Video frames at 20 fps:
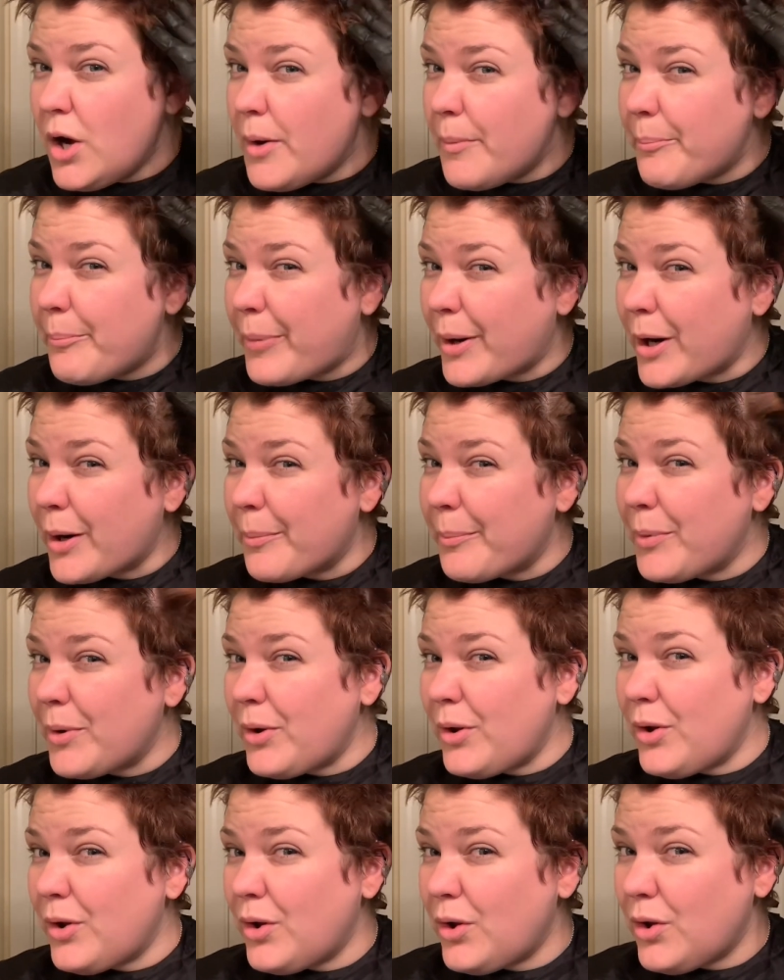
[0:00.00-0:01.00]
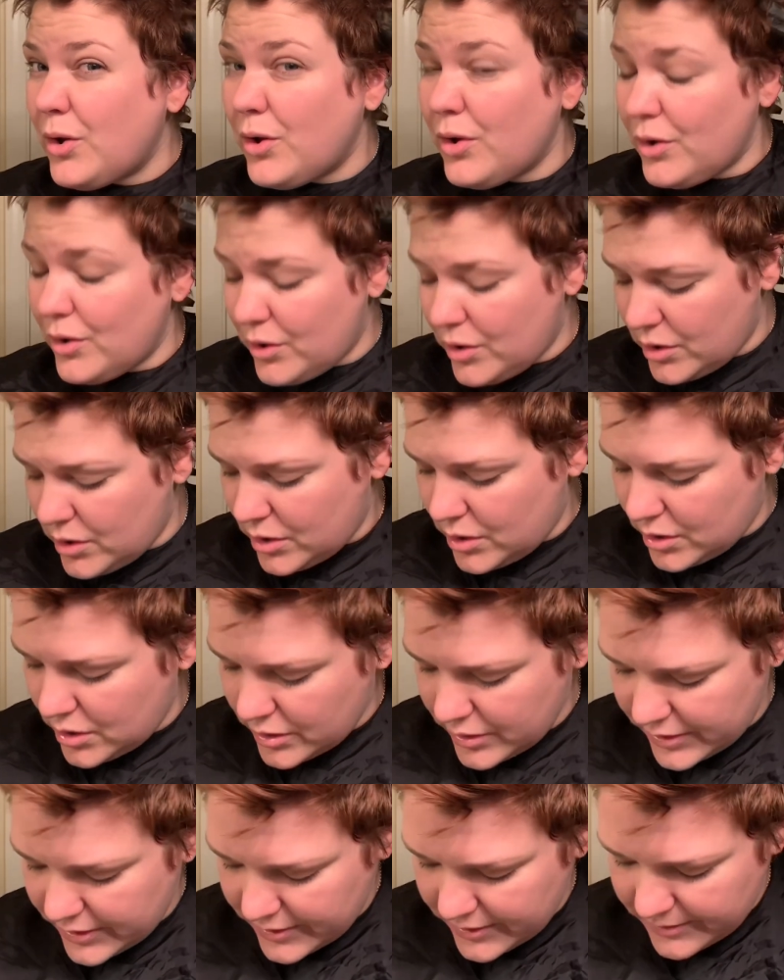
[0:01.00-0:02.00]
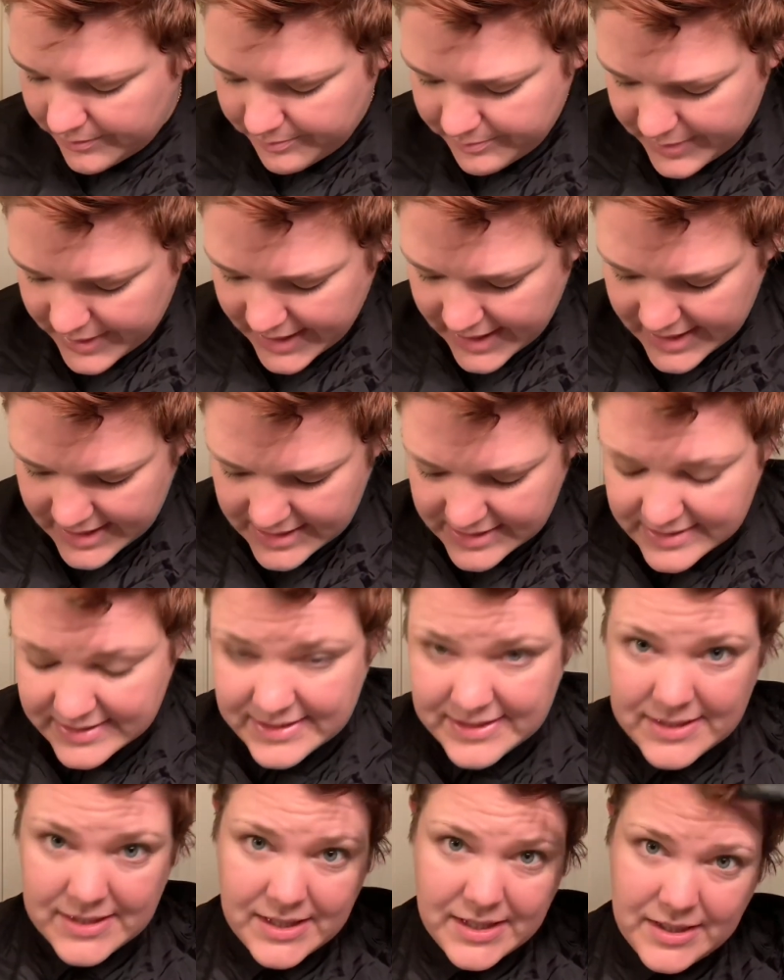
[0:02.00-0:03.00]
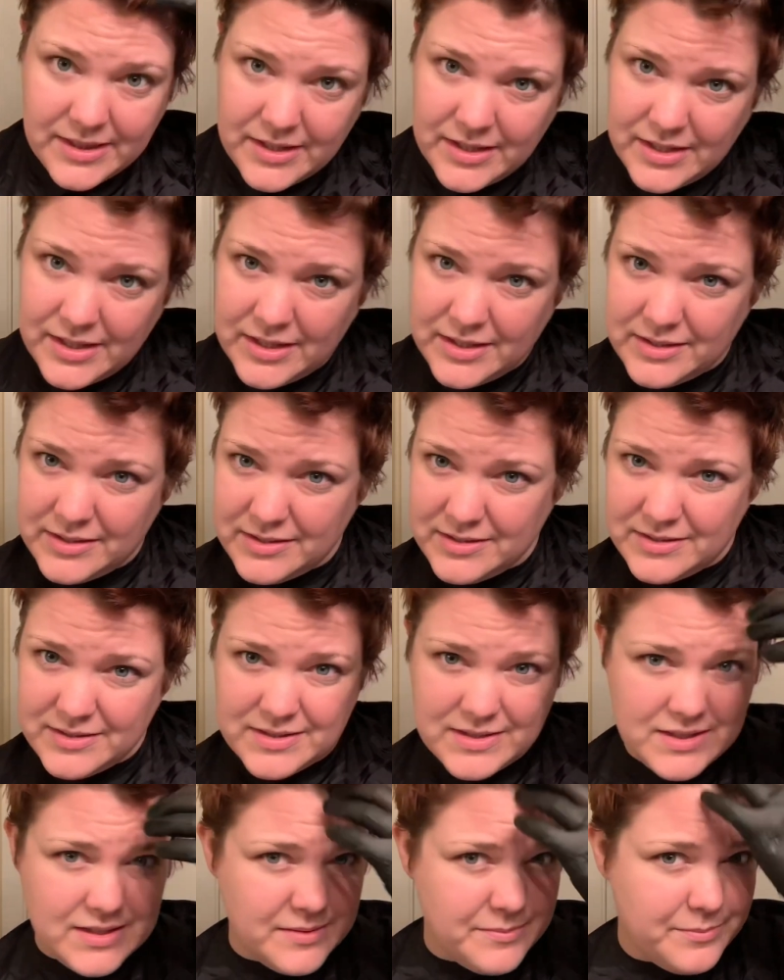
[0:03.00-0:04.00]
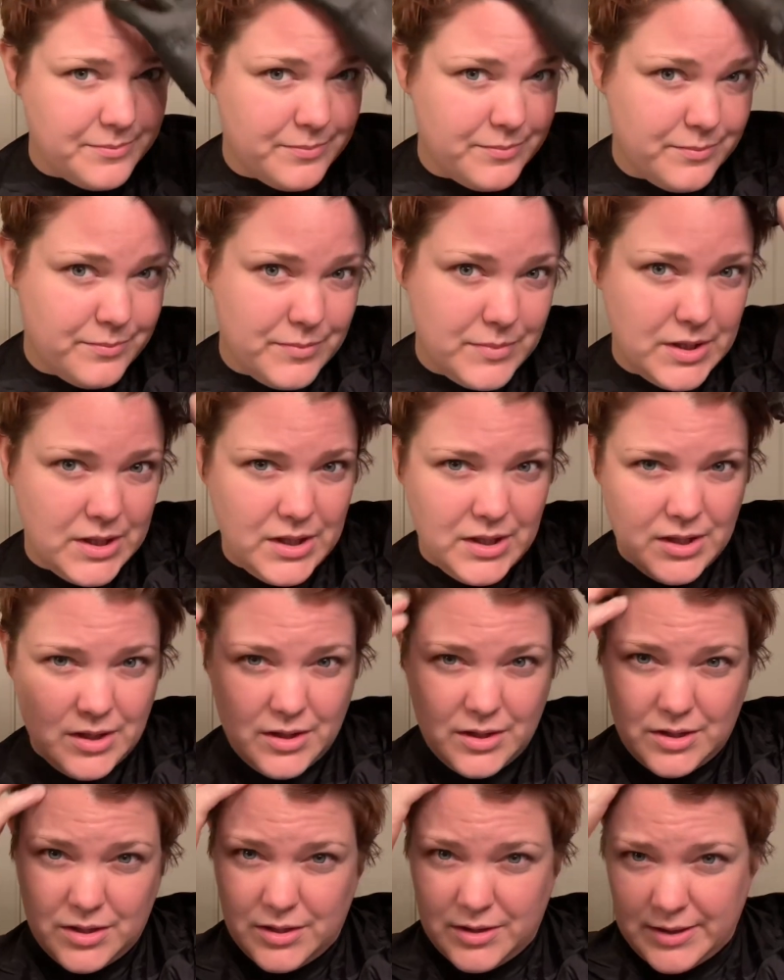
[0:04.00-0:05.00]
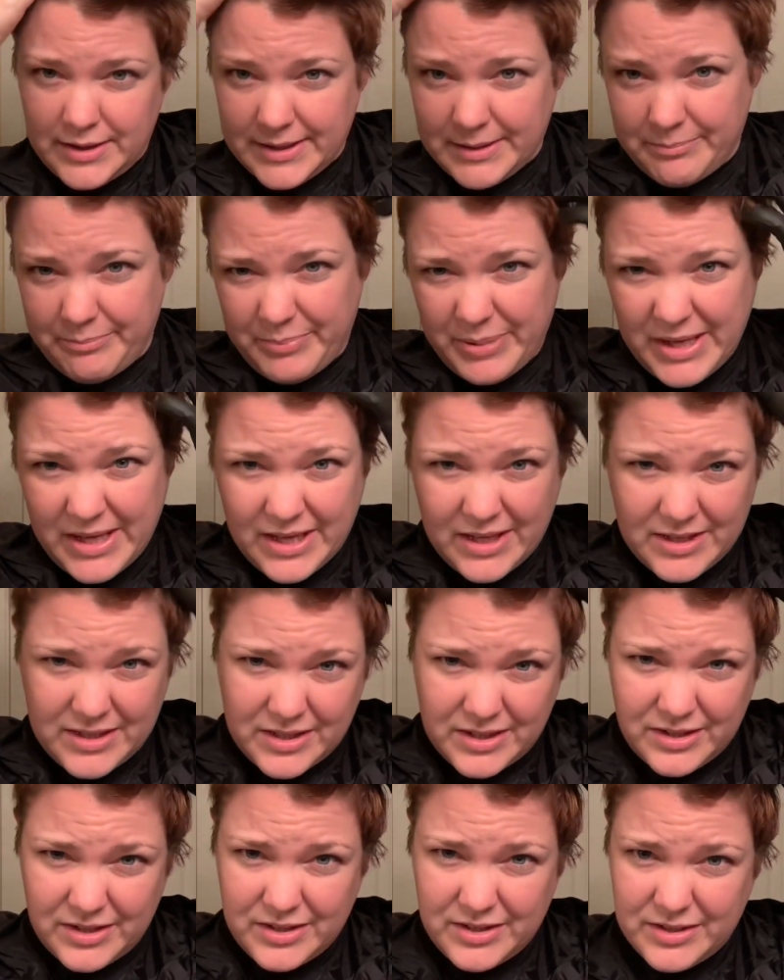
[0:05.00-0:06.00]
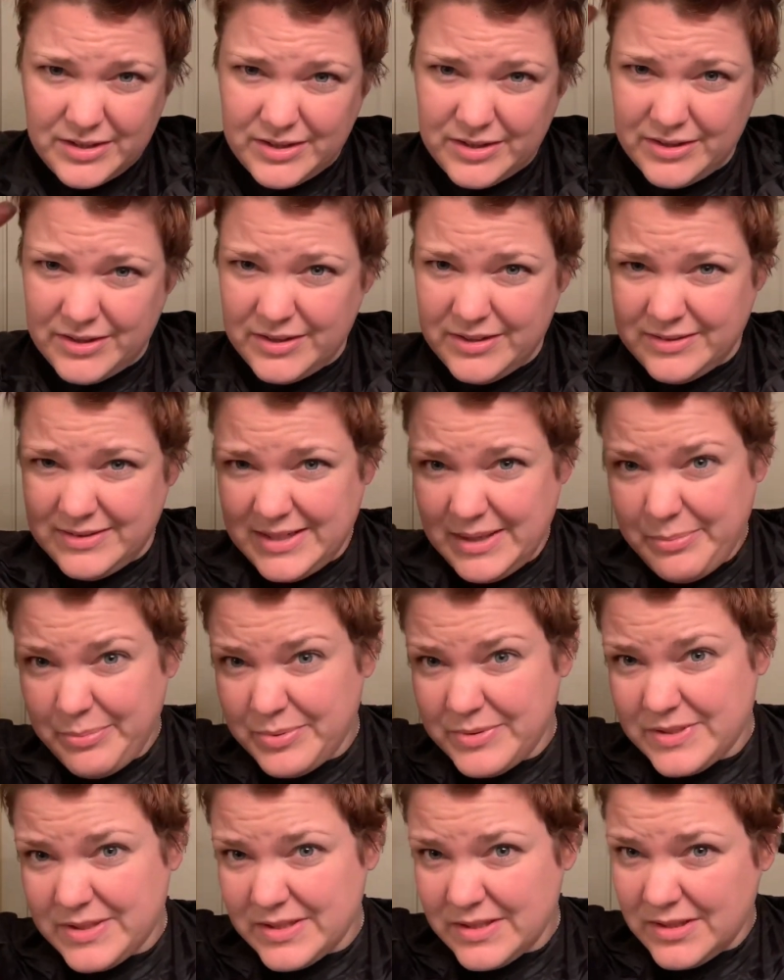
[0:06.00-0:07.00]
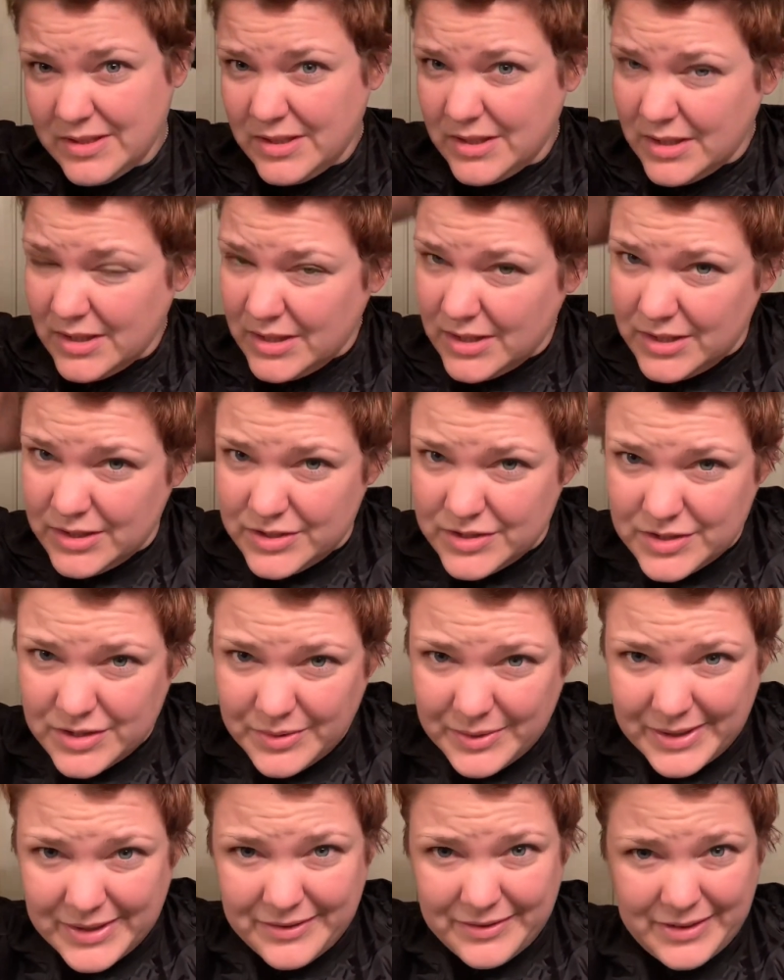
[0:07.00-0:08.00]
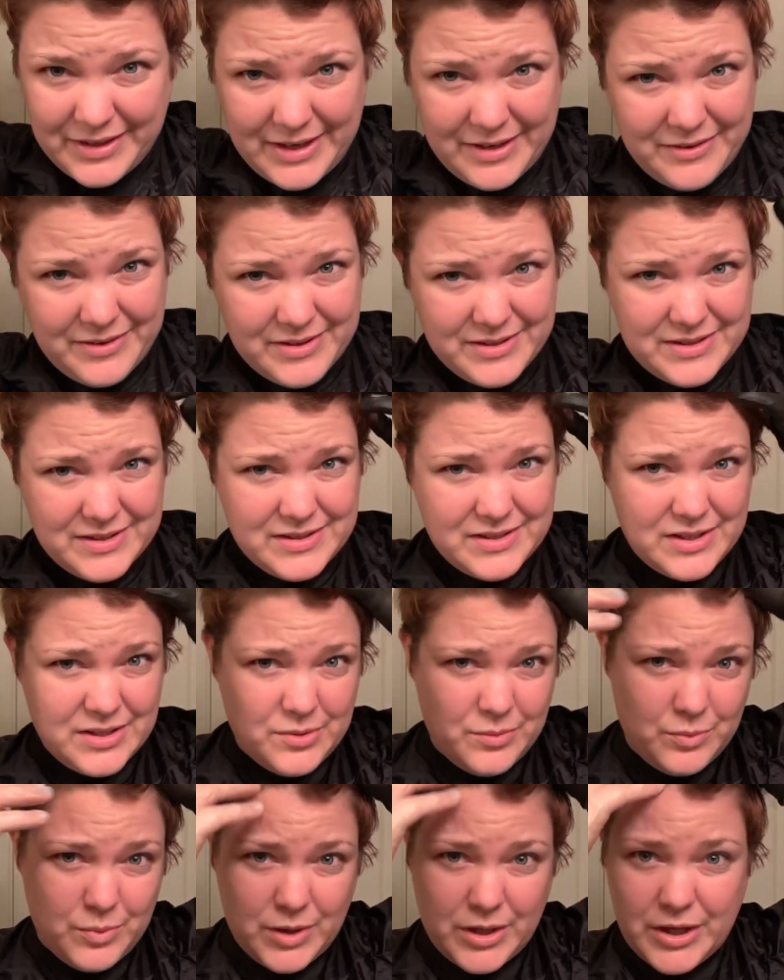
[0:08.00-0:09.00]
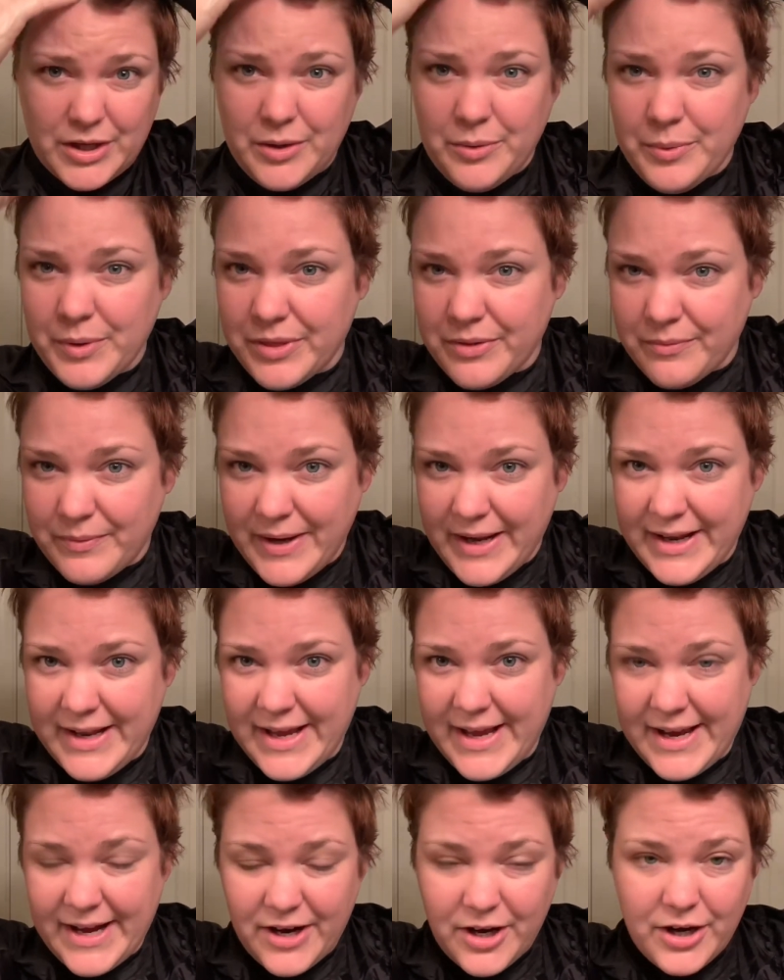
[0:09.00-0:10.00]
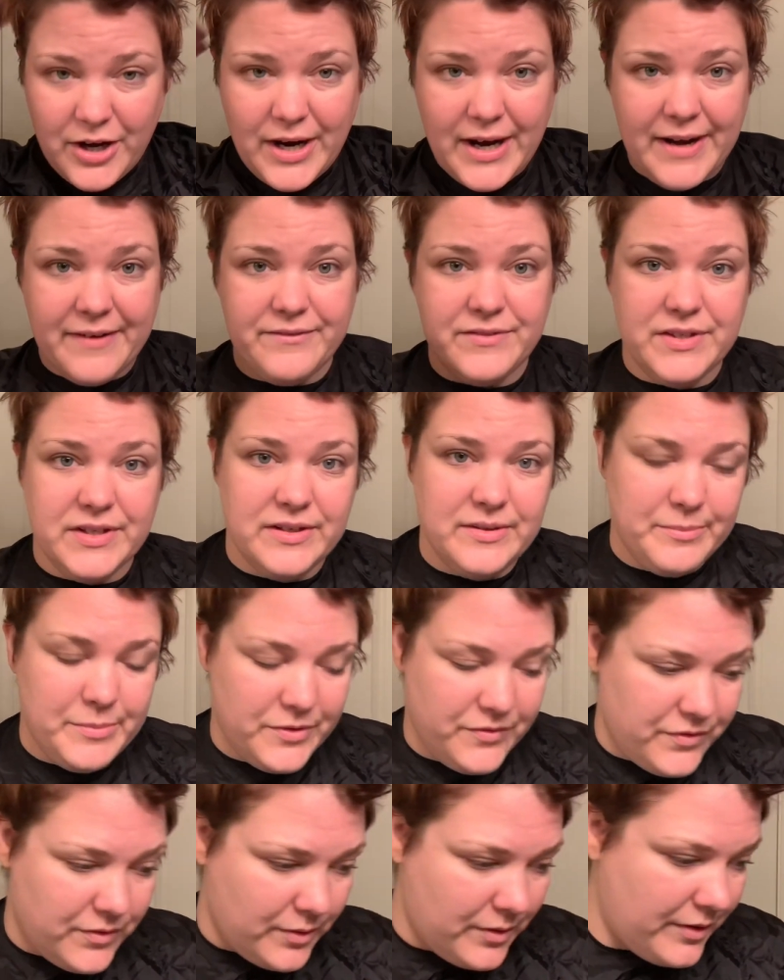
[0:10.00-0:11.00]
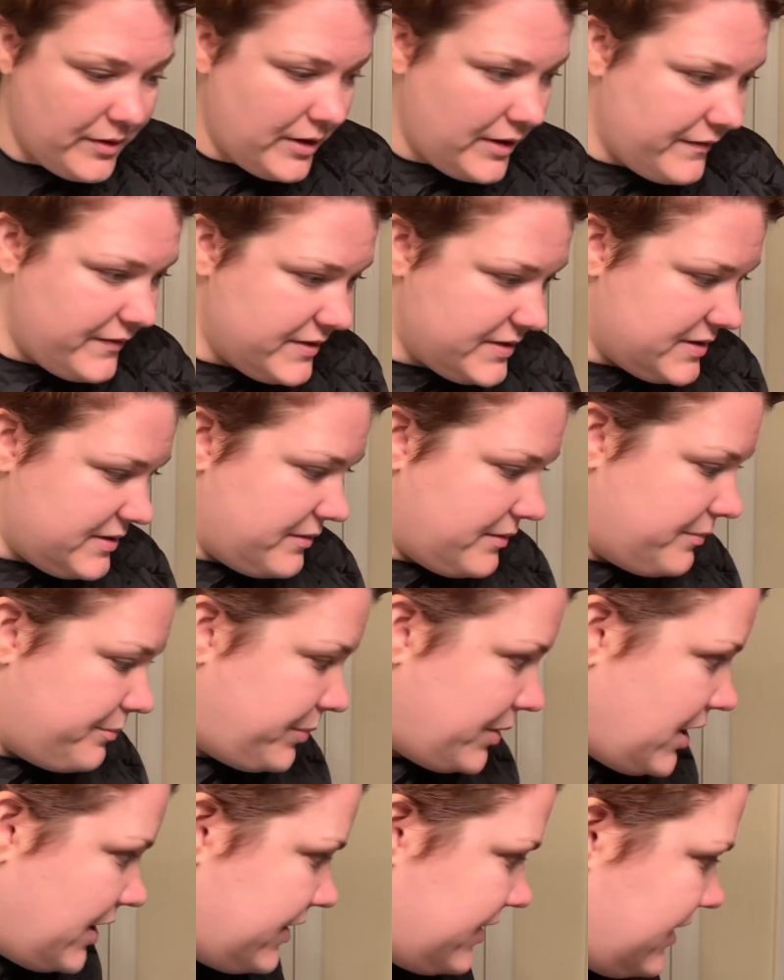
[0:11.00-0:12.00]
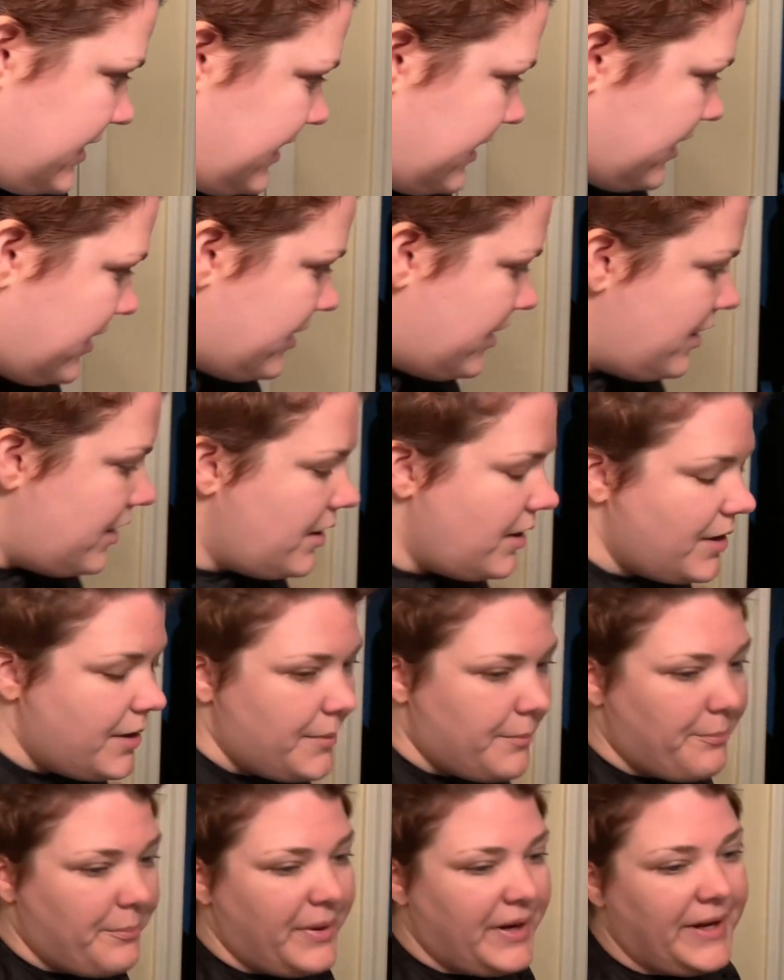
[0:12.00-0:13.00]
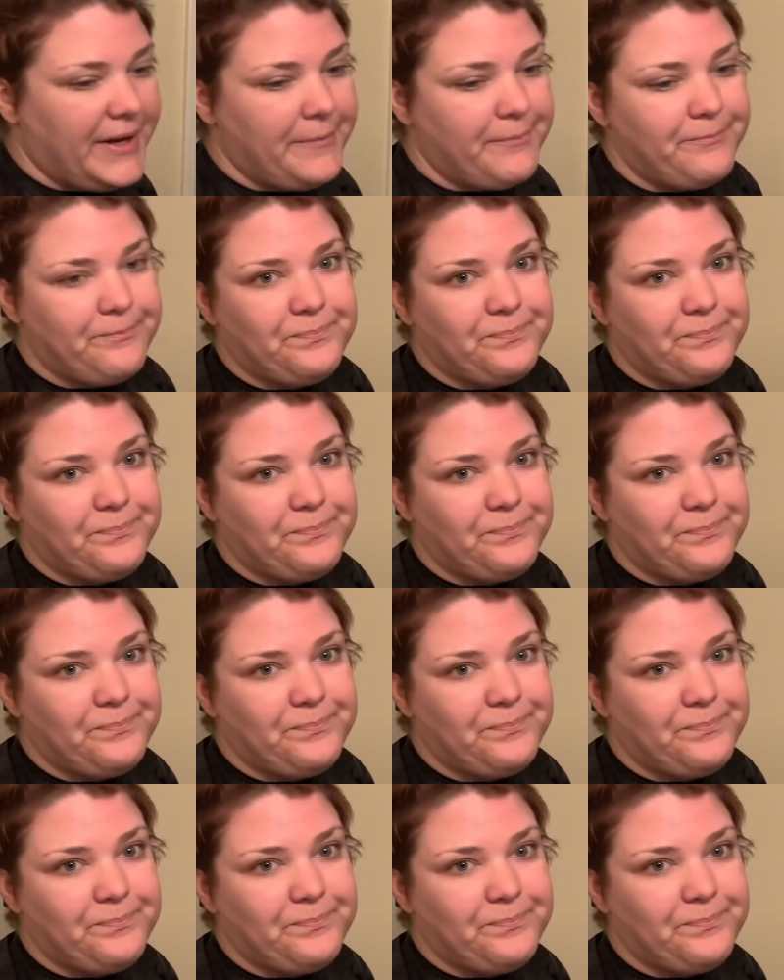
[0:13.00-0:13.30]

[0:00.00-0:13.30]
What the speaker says: purple on the base and then some like pink on the tips. So I don't know how this is gonna work with red hair. I've done it before, obviously with blonde hair, but